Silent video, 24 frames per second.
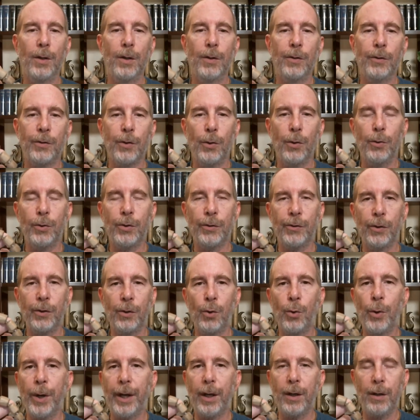So just a
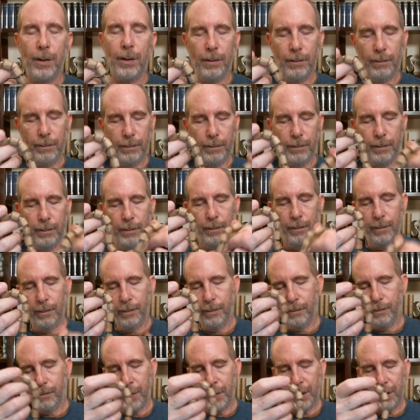quick
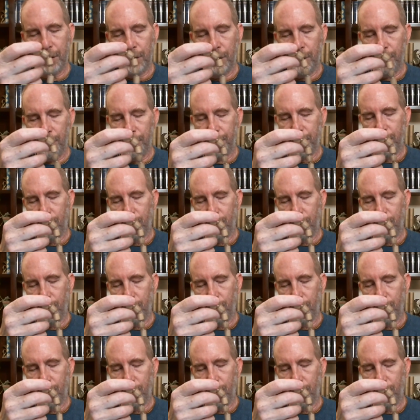bit of